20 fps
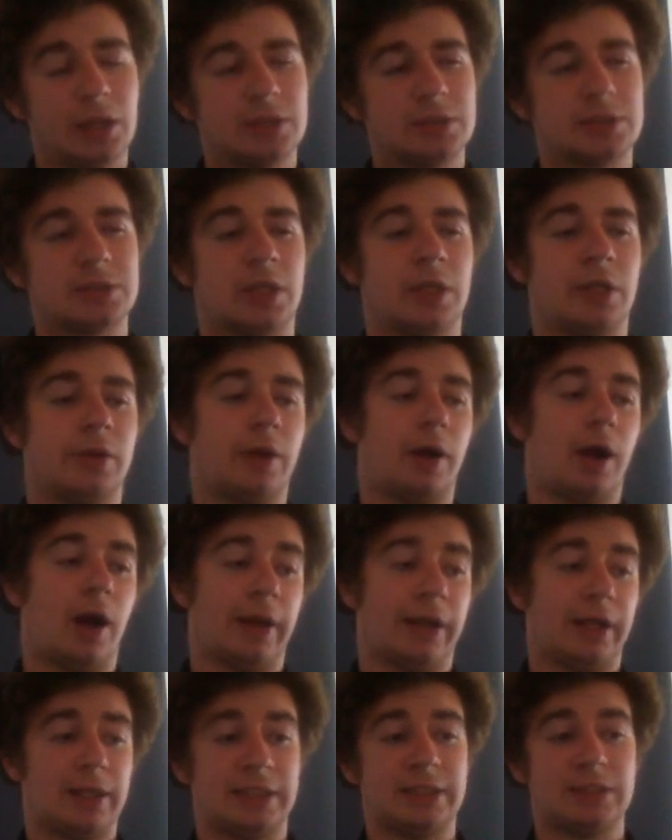so
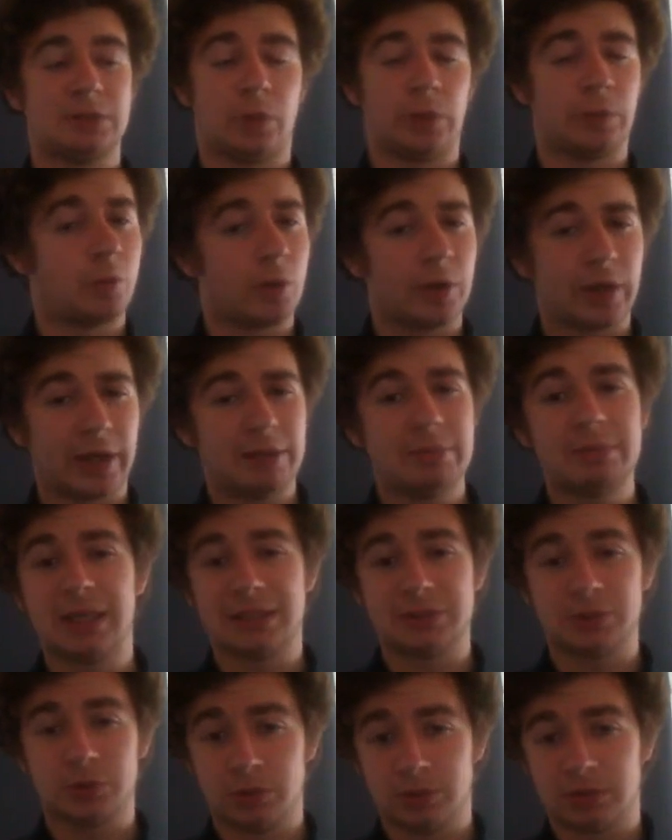I at least won 1 game
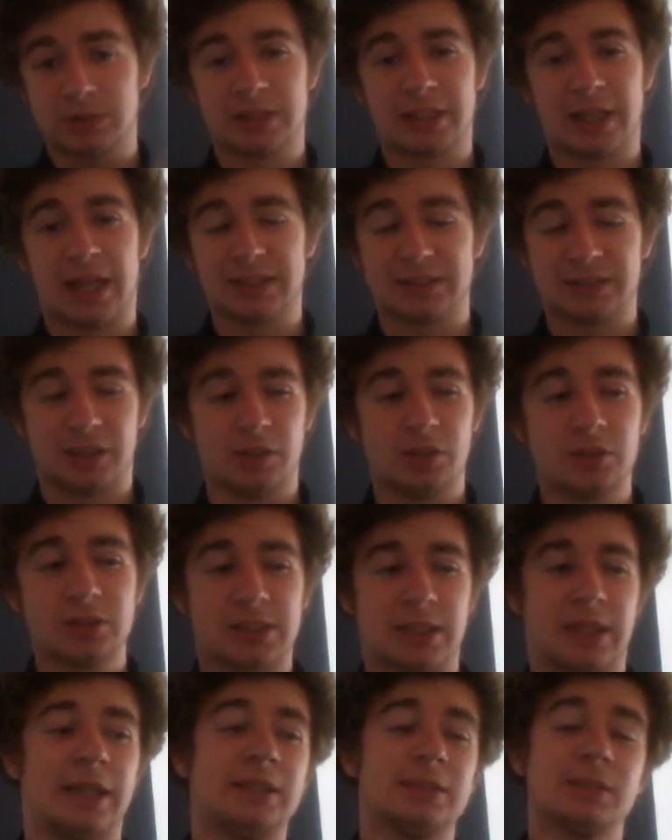against all the decks I lost
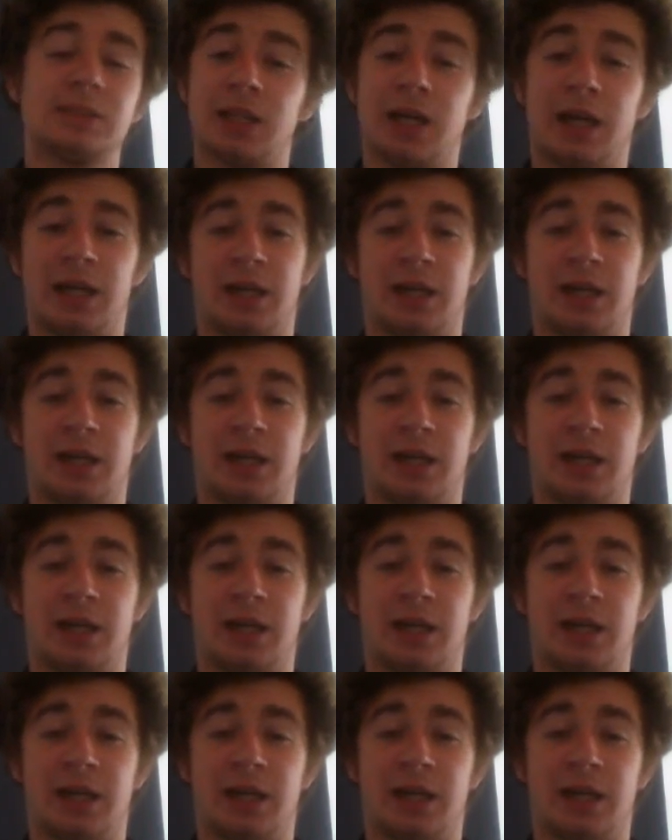against,